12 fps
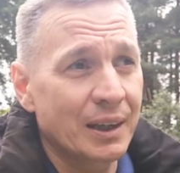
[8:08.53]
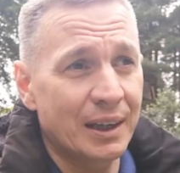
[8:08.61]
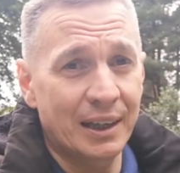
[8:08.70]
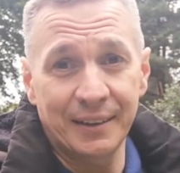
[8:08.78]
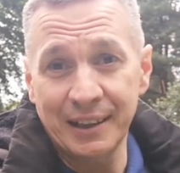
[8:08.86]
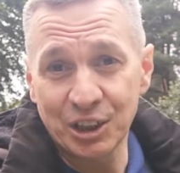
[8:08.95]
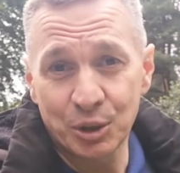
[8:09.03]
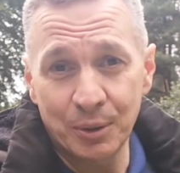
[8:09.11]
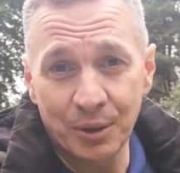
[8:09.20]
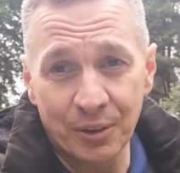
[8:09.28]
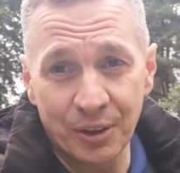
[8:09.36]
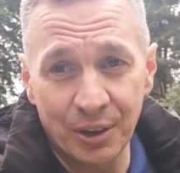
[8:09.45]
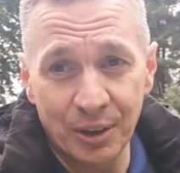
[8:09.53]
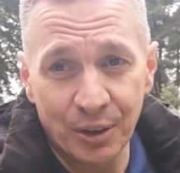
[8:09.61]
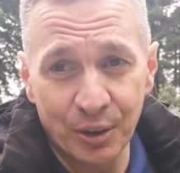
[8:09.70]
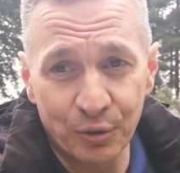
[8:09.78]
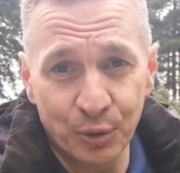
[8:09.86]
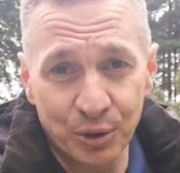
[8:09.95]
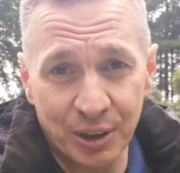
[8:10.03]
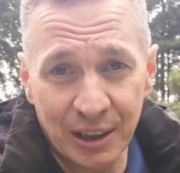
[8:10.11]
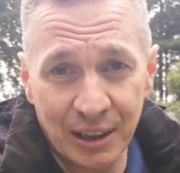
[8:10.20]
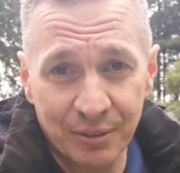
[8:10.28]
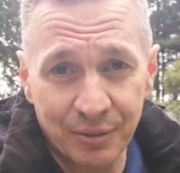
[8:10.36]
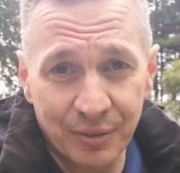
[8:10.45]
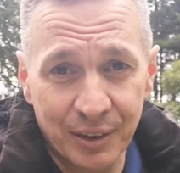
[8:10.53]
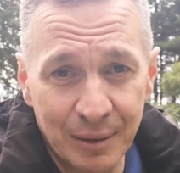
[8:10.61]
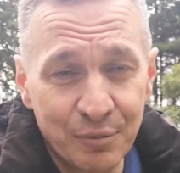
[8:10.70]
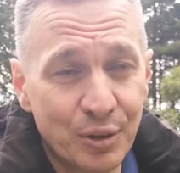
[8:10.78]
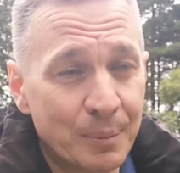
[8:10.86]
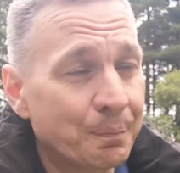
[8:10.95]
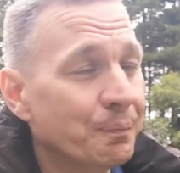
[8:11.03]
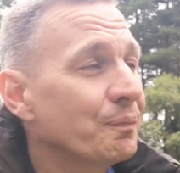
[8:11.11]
and that's where the photograph came from.